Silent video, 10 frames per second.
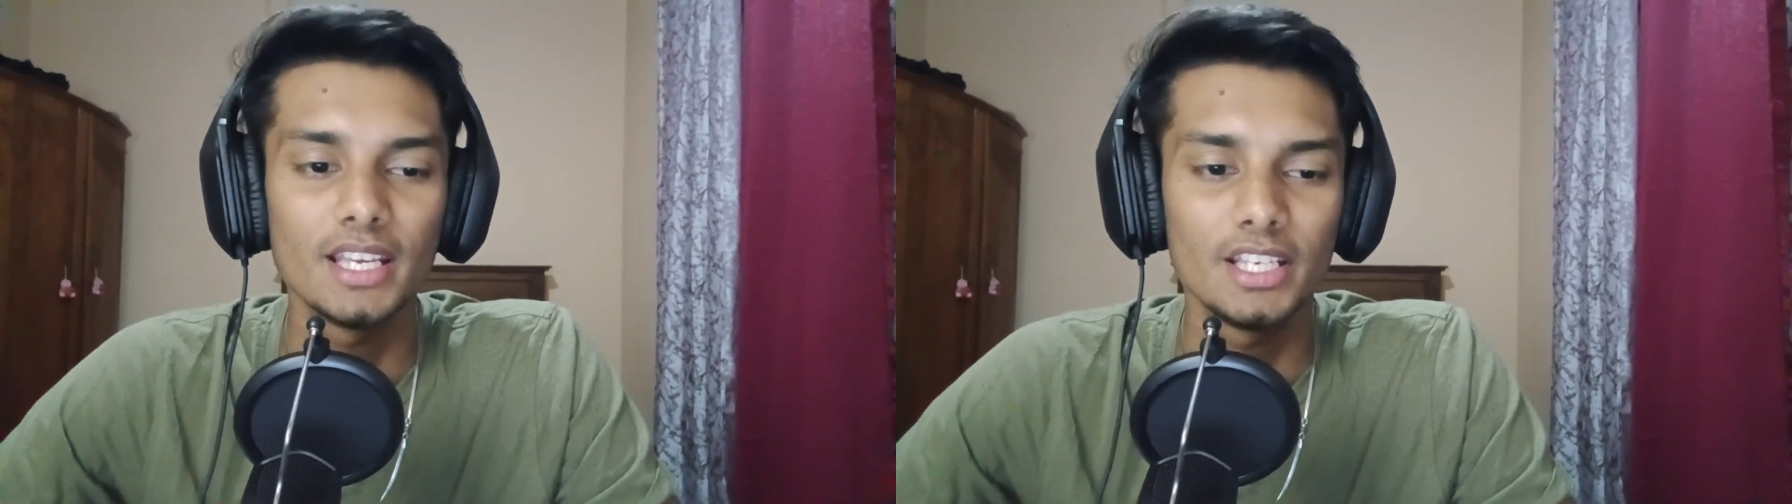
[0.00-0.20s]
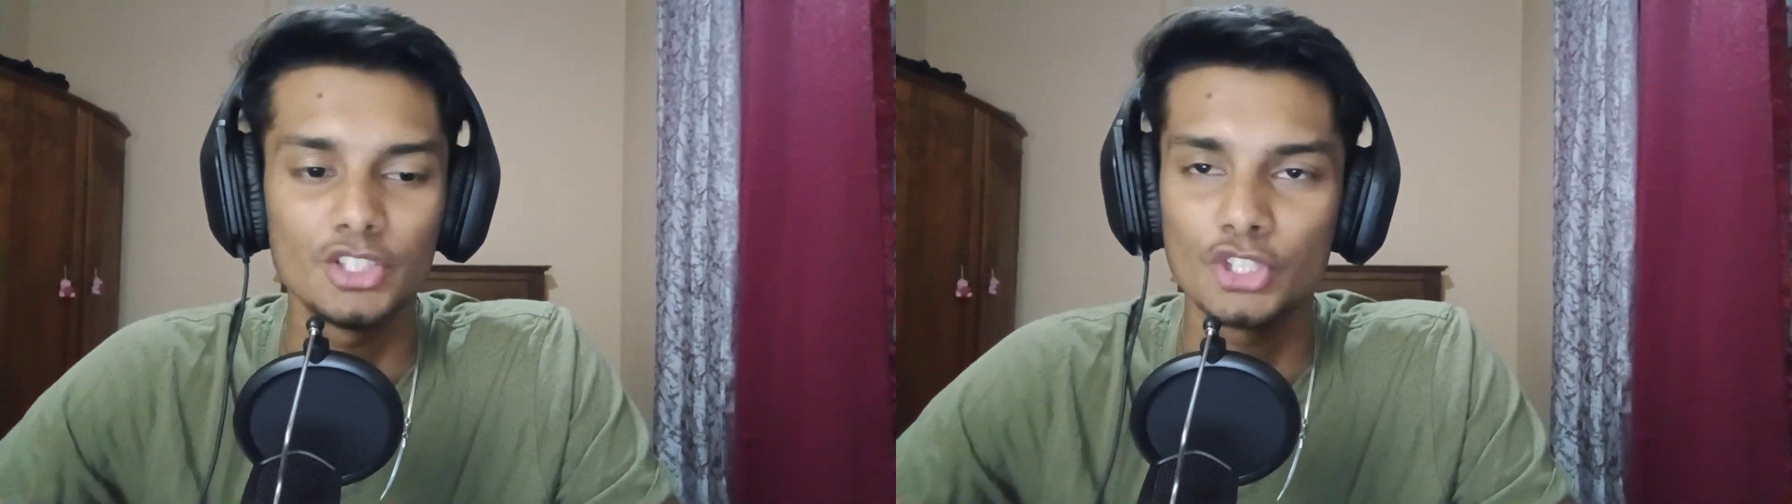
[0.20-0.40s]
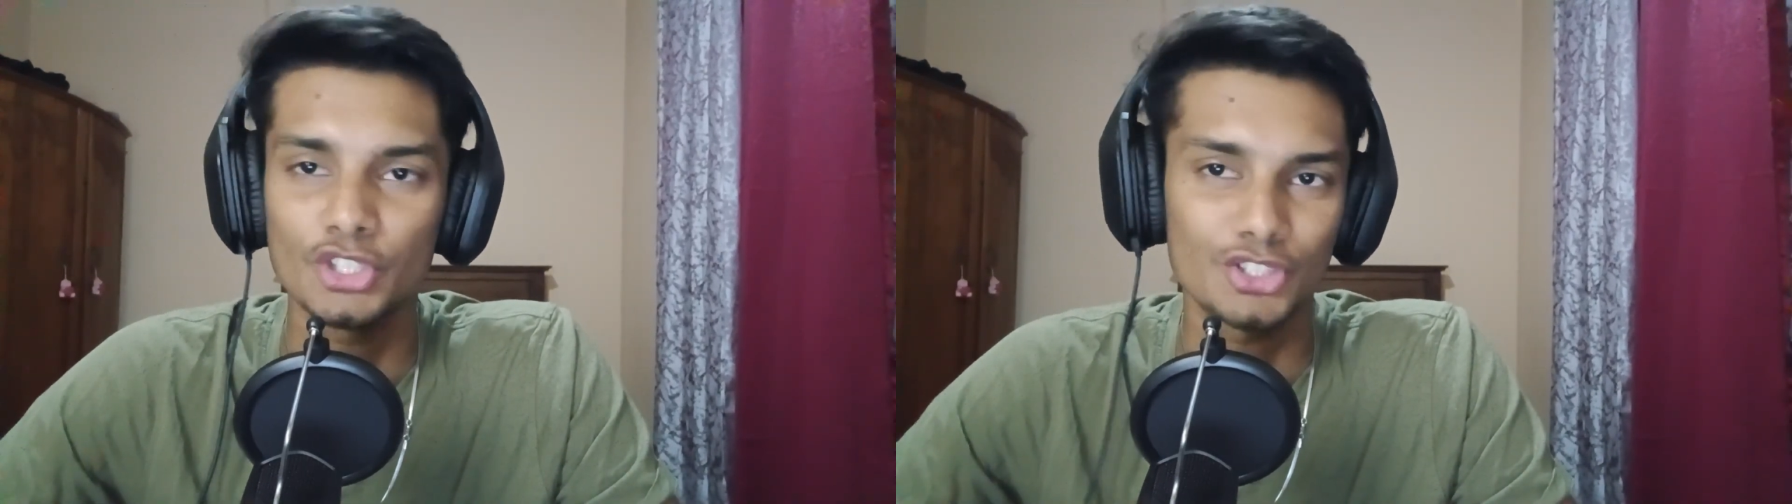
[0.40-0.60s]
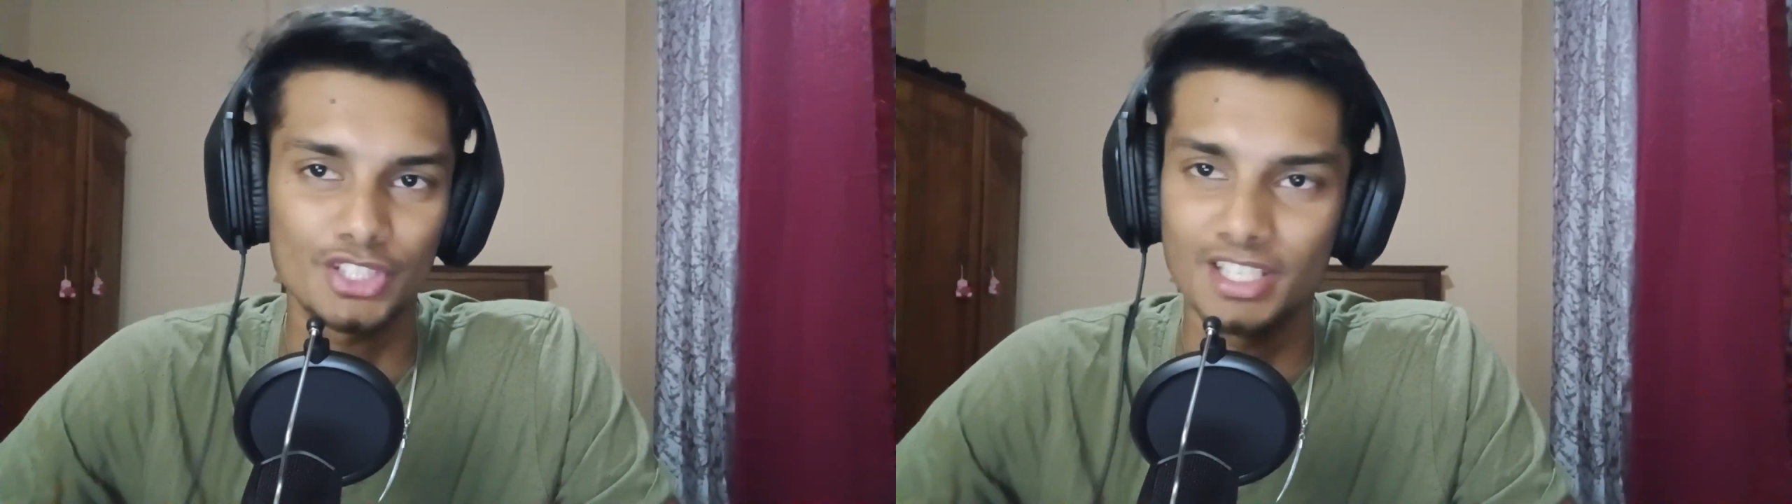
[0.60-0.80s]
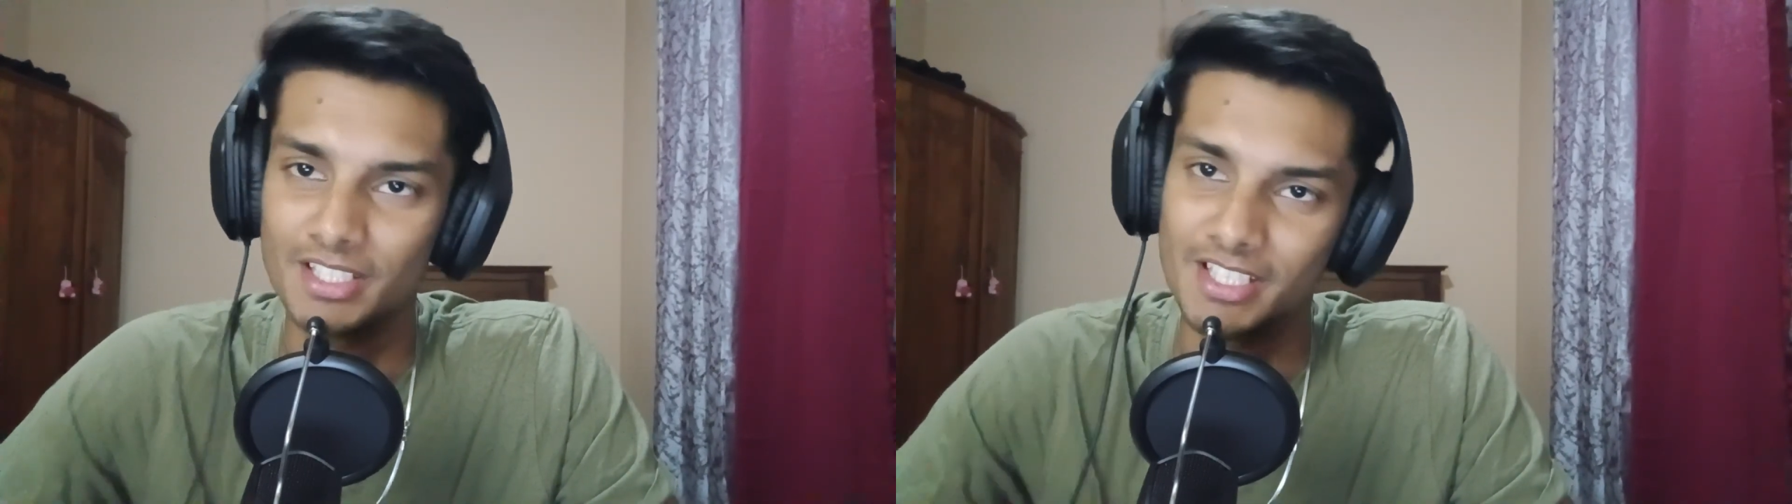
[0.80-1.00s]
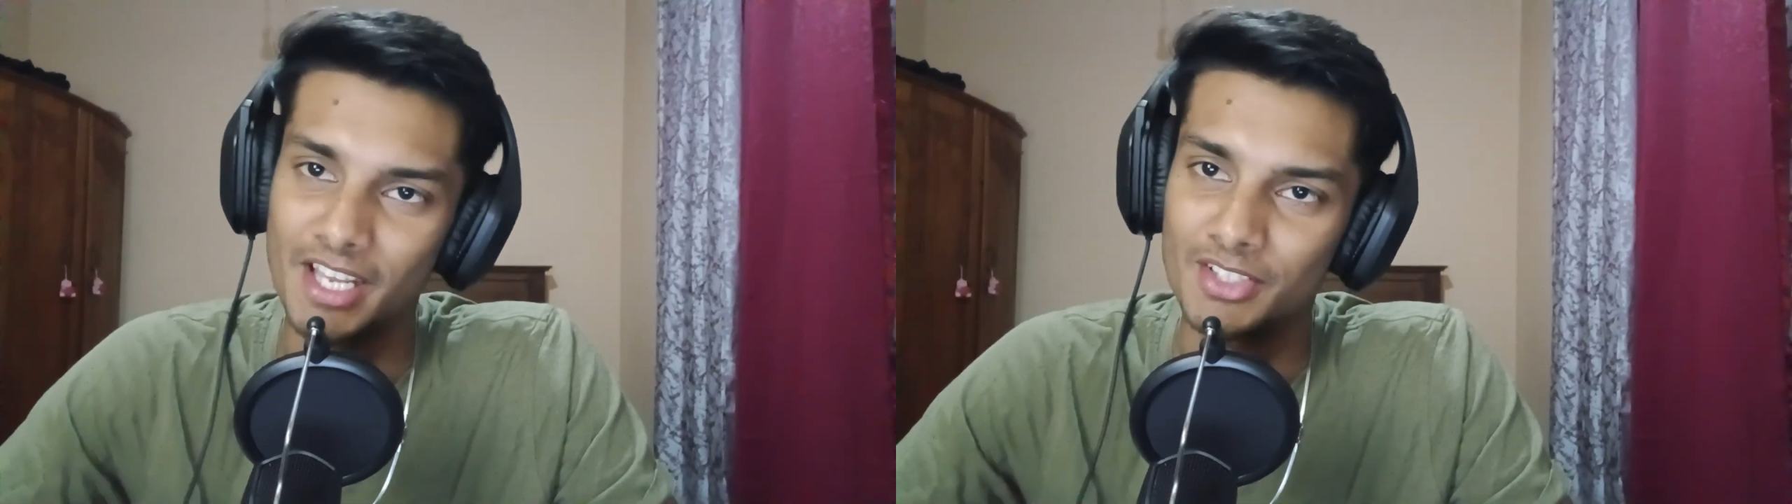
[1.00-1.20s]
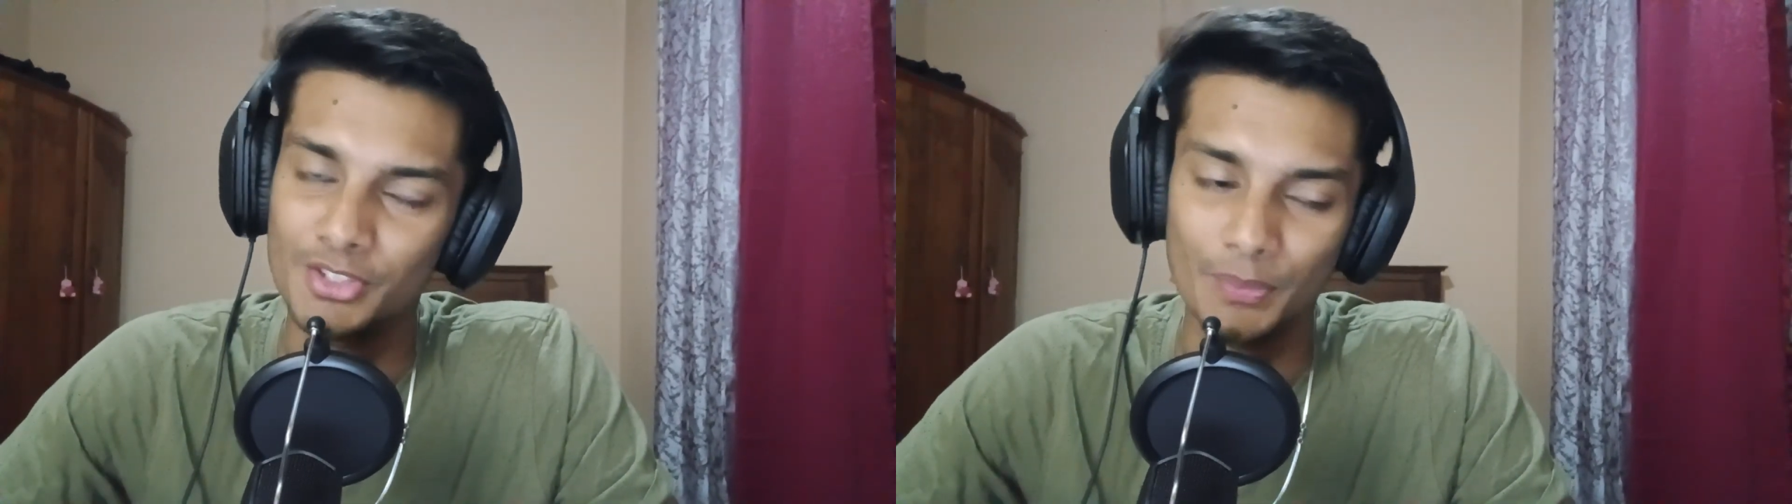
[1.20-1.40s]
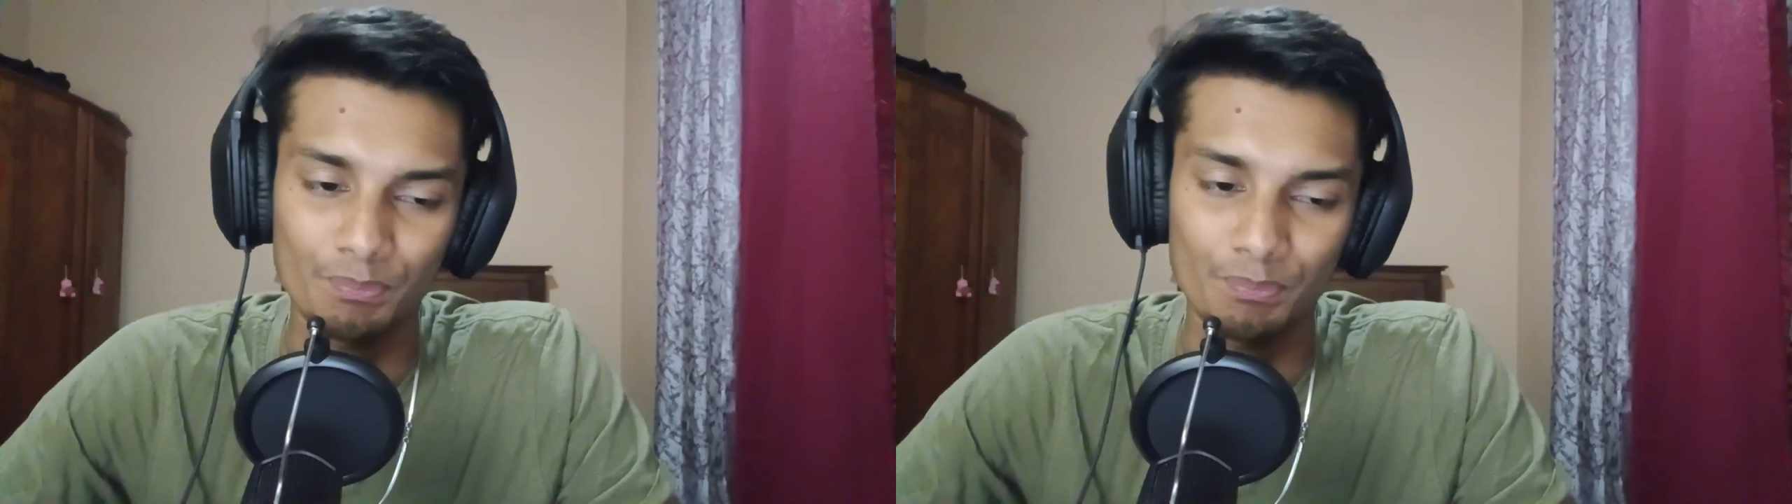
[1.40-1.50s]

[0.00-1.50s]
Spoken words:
in just 30 days?